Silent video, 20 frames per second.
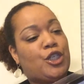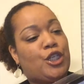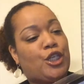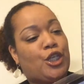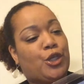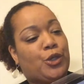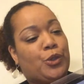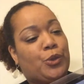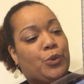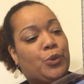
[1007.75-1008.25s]

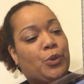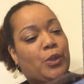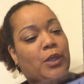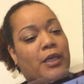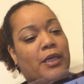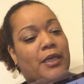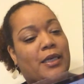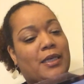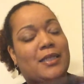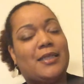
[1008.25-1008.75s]
to
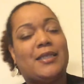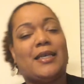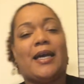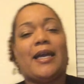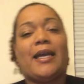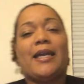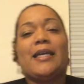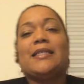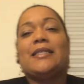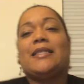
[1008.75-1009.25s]

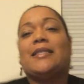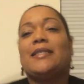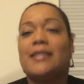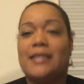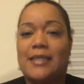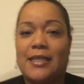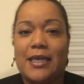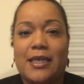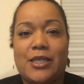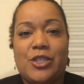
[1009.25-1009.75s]
Dying to
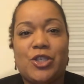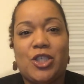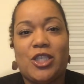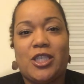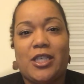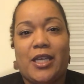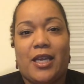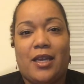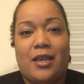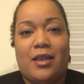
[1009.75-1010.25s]

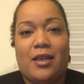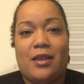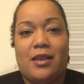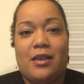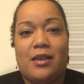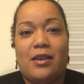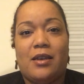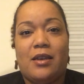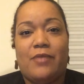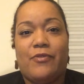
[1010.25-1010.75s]
Stitch
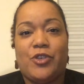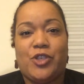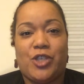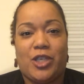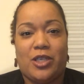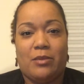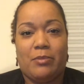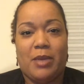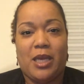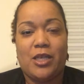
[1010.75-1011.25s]
in
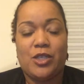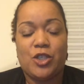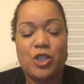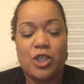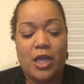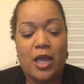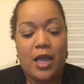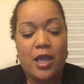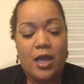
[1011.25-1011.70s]
Virginia Beach,